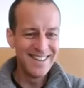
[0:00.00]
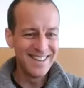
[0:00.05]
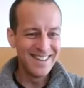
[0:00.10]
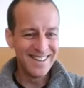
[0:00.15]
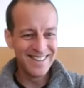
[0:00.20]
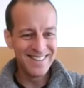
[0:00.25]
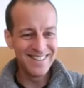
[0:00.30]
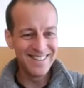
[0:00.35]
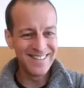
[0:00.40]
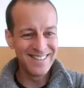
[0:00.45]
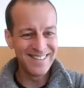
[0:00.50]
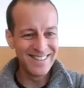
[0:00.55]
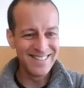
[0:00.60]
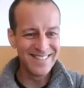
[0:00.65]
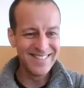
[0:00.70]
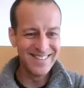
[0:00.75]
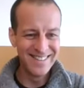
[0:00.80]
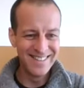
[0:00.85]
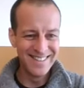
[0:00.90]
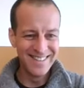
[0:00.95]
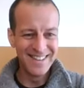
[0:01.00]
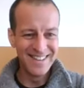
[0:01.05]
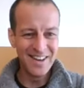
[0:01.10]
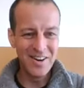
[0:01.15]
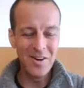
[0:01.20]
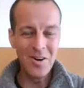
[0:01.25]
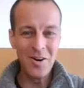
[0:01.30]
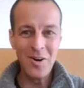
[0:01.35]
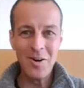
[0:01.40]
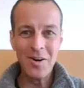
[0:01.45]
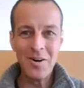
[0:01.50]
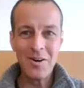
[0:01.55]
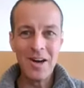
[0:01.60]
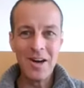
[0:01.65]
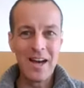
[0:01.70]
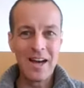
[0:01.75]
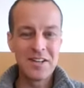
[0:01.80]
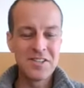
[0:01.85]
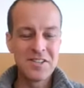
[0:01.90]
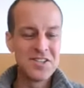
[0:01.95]
Uh, yeah or
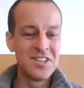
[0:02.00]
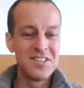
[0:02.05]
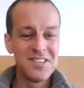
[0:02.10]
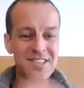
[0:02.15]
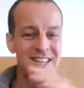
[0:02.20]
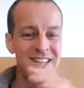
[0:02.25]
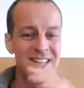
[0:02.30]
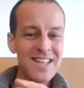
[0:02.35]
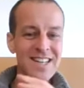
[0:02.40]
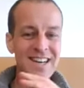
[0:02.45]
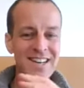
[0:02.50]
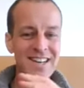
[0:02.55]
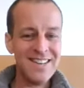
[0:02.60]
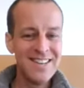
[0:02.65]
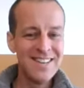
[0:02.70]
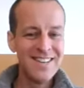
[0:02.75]
Argentina,